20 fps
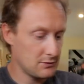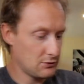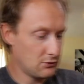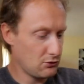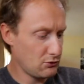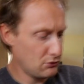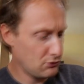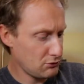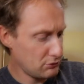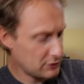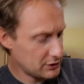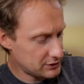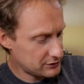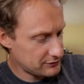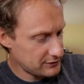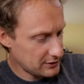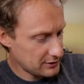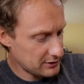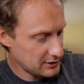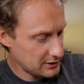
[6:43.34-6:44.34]
Oh, it's
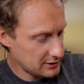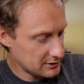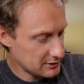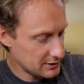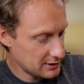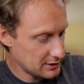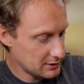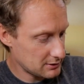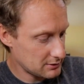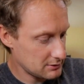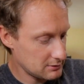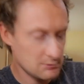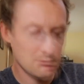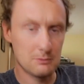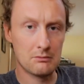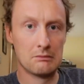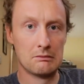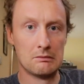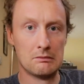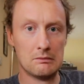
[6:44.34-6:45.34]
filthy under here.
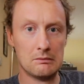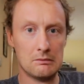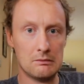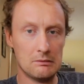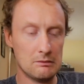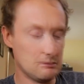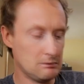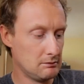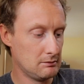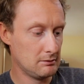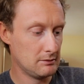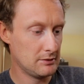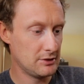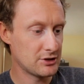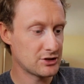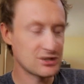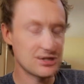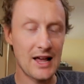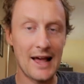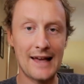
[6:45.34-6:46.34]

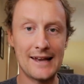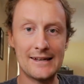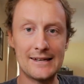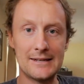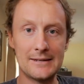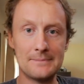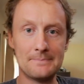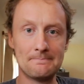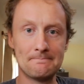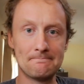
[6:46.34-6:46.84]
There's sand.